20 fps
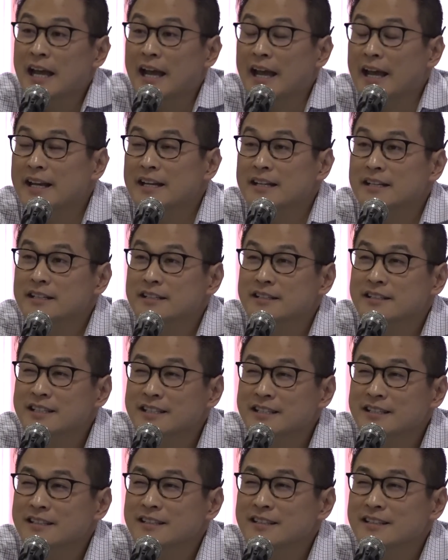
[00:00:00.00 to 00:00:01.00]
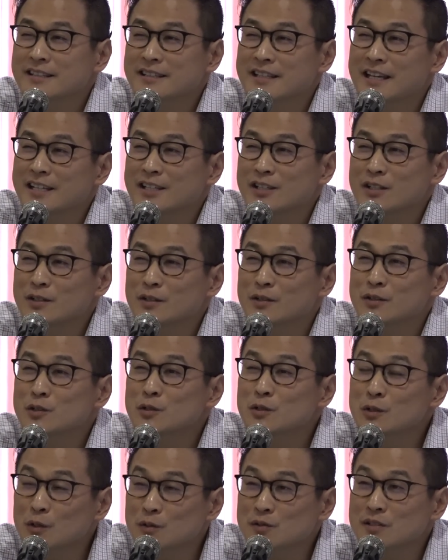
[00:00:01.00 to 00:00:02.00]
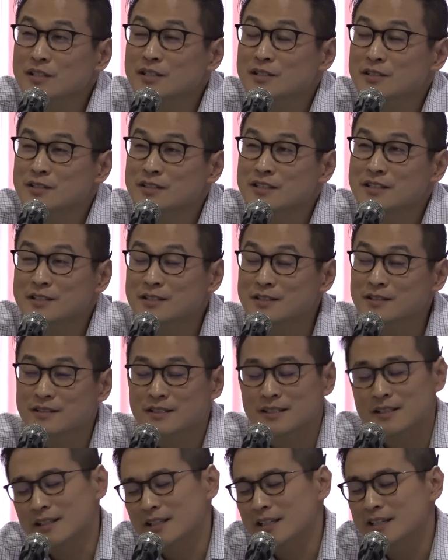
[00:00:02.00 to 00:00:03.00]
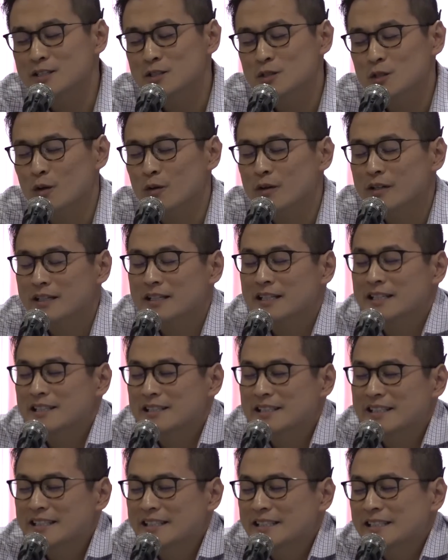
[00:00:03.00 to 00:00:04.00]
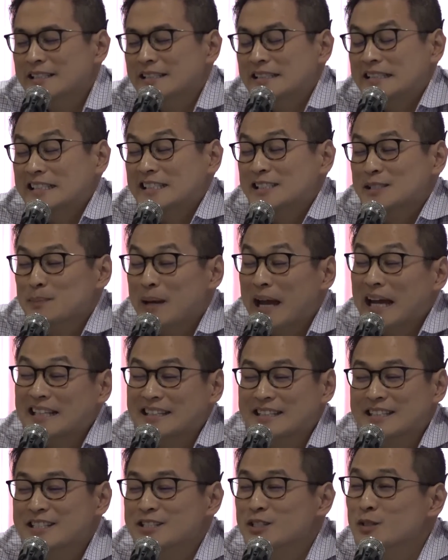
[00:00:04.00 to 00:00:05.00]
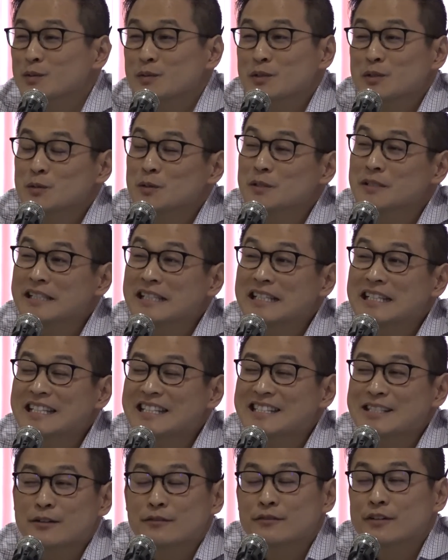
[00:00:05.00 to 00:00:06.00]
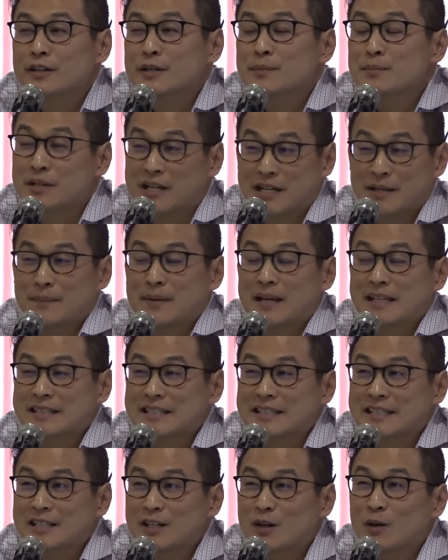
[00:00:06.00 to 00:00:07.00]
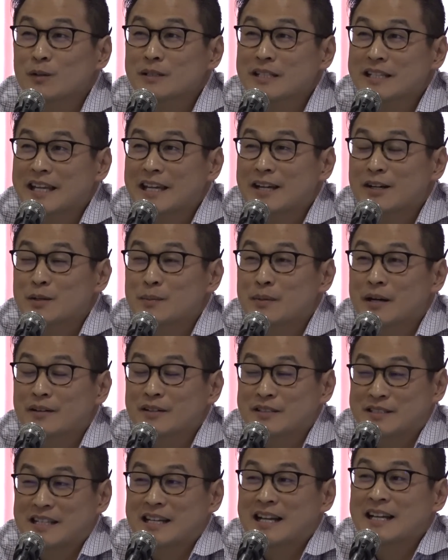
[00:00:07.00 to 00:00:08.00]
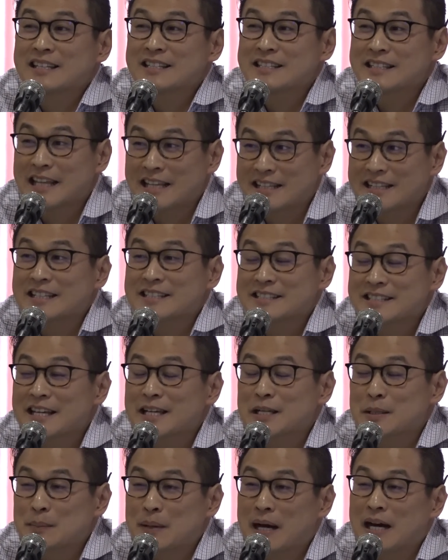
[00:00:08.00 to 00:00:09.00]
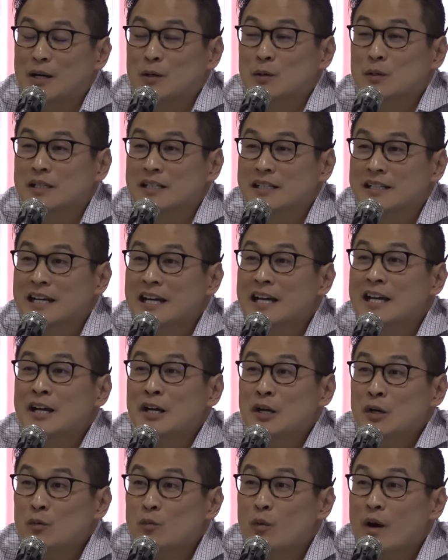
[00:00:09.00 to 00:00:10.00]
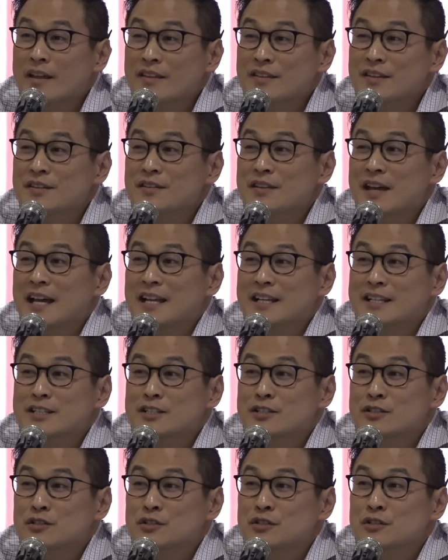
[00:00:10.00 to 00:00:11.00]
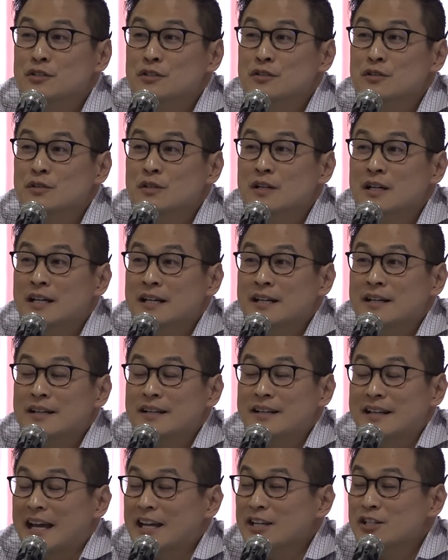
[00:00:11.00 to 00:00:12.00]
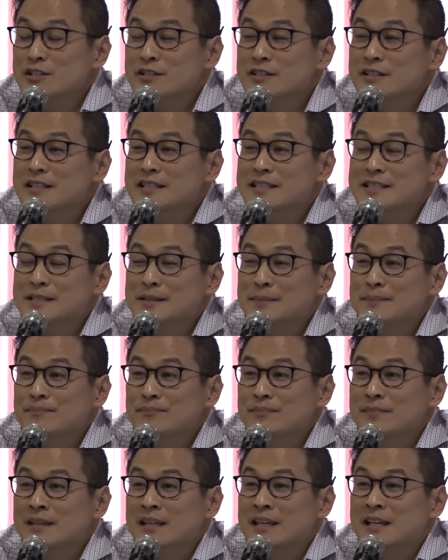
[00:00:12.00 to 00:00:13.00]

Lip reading: And the thing that, you notice historically, these patterns over the world, elites are very pragmatic. All they care about is that they stay in power. Whether that is true nationalism,